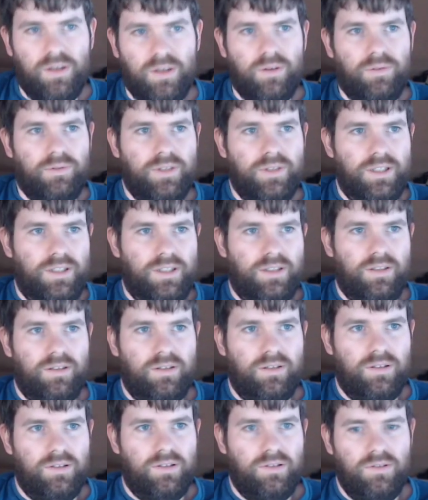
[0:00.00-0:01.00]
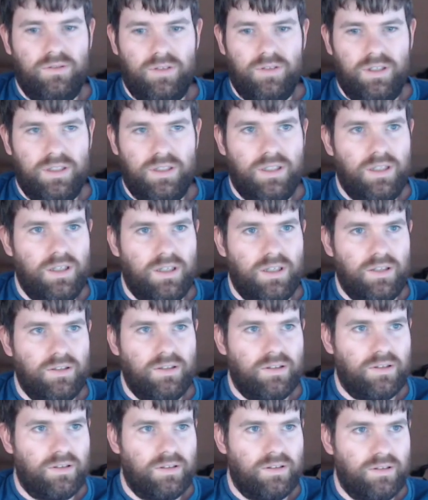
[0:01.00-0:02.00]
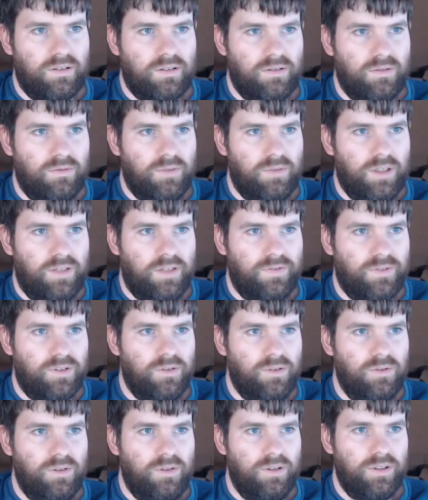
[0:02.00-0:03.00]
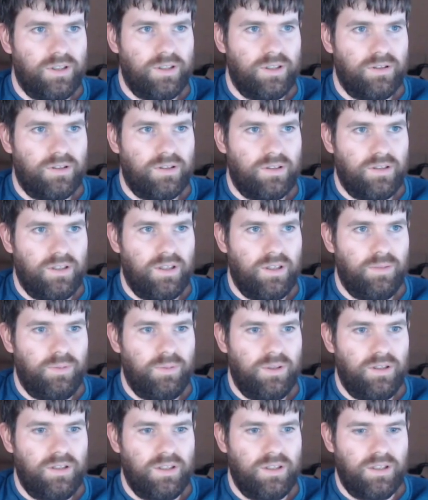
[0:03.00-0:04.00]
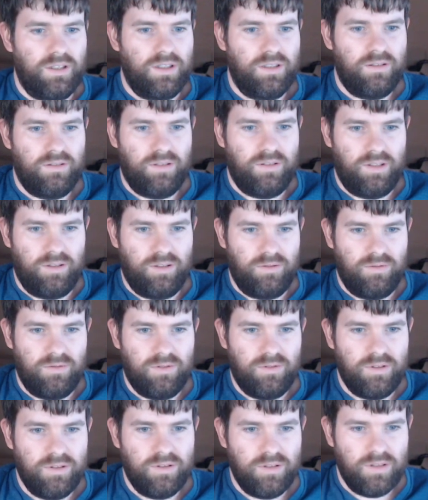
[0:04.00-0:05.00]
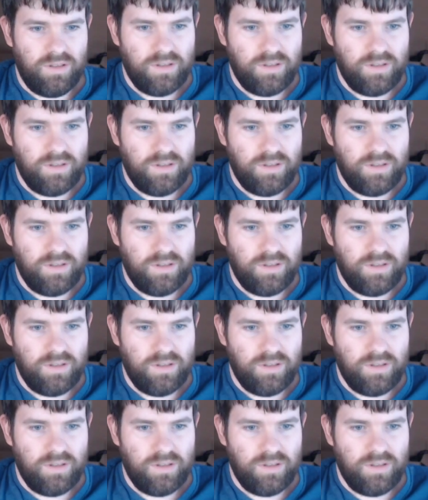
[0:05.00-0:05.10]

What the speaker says: Right, so I guess we have to go look at the API now, right?